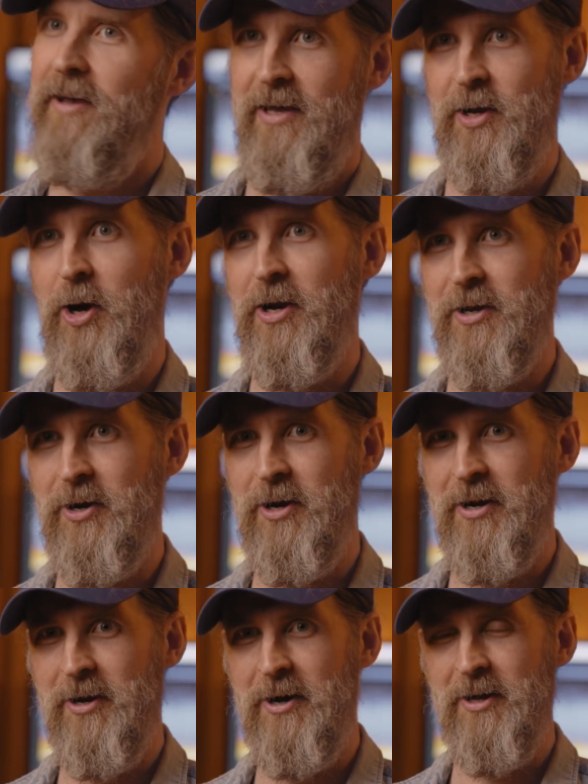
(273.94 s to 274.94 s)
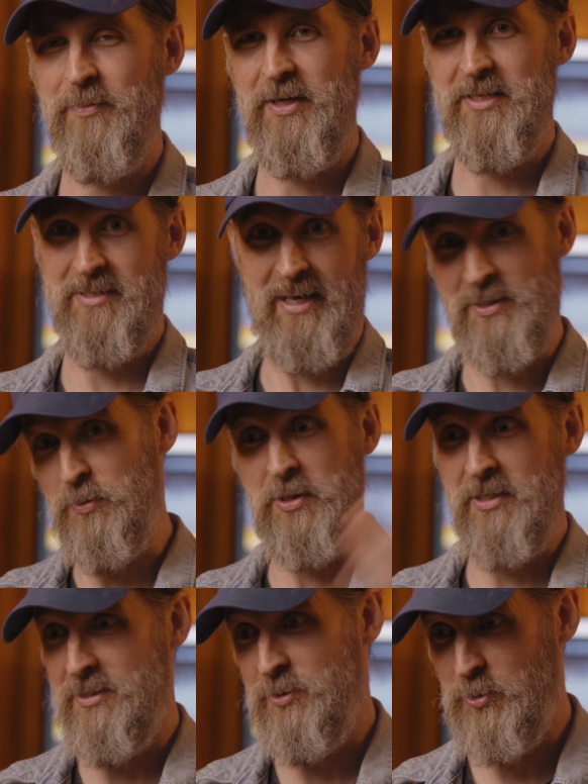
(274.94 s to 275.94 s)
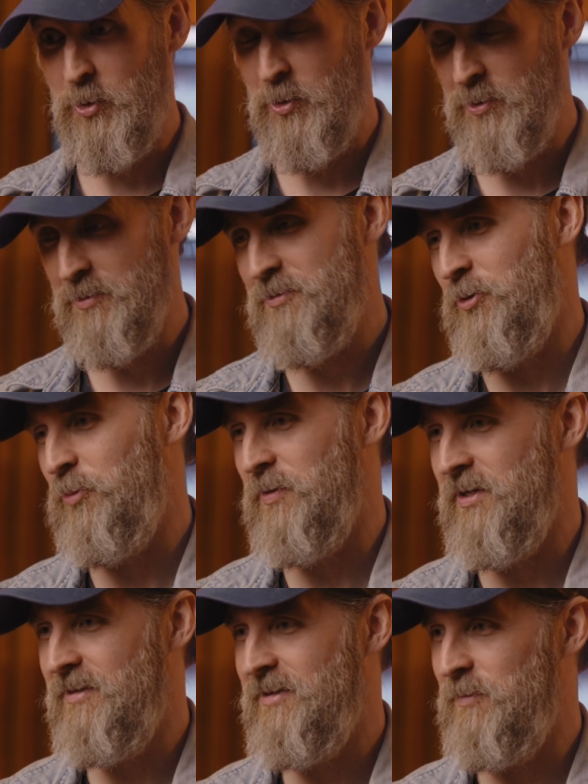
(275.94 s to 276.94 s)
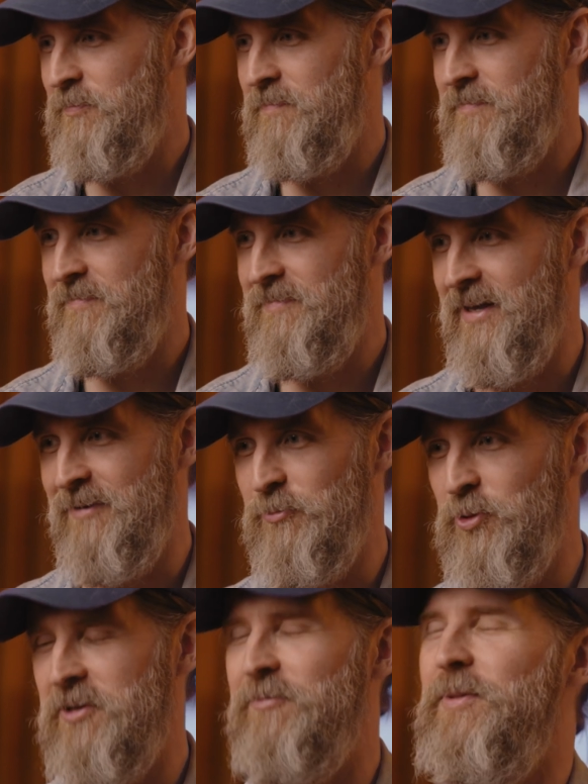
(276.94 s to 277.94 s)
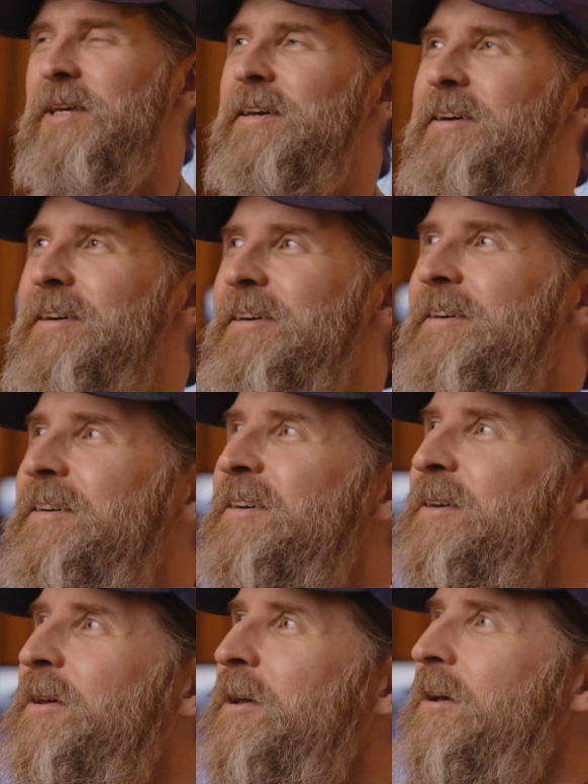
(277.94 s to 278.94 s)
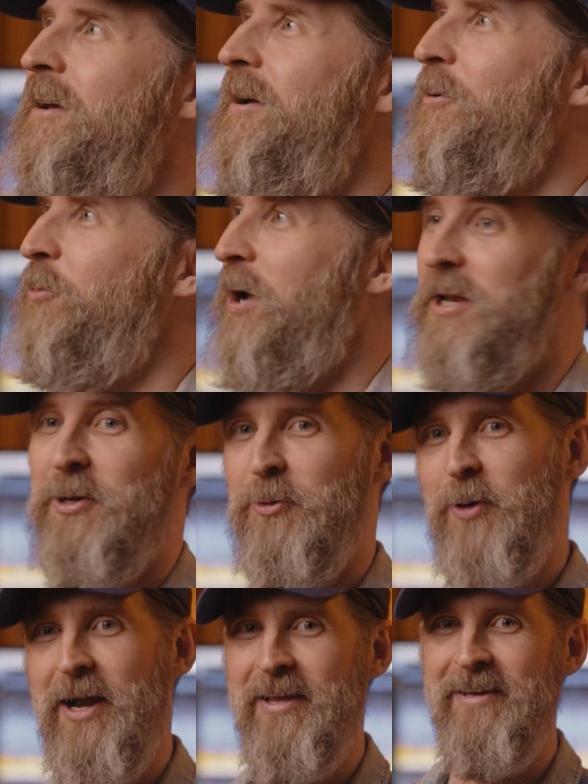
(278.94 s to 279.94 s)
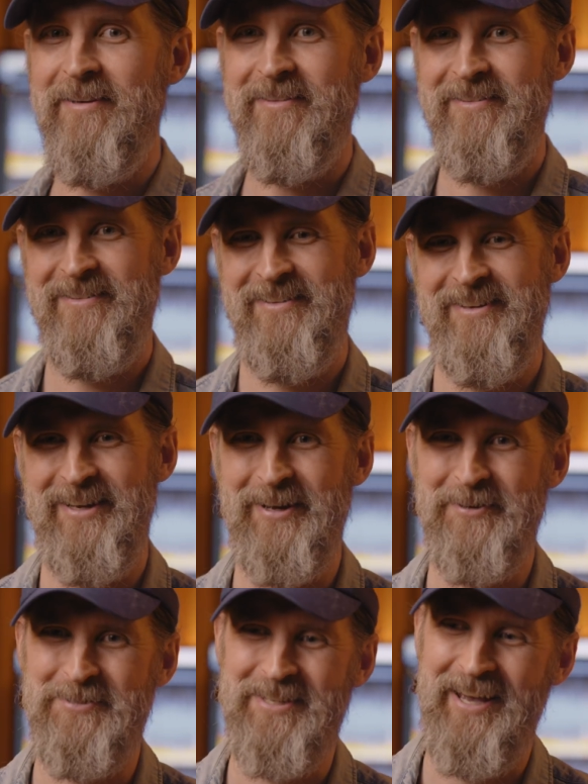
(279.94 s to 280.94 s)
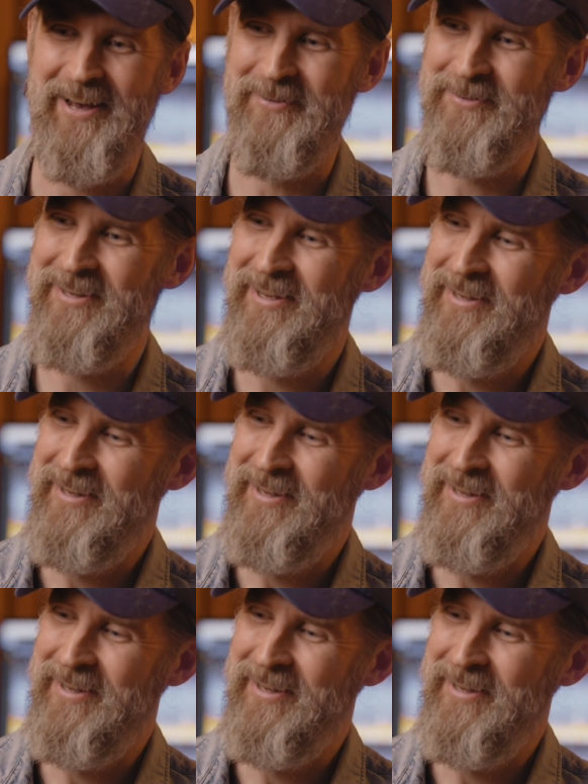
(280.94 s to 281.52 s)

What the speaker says: and on and on and on, because that's what this tutorial told me that will give me a radio ready, sound.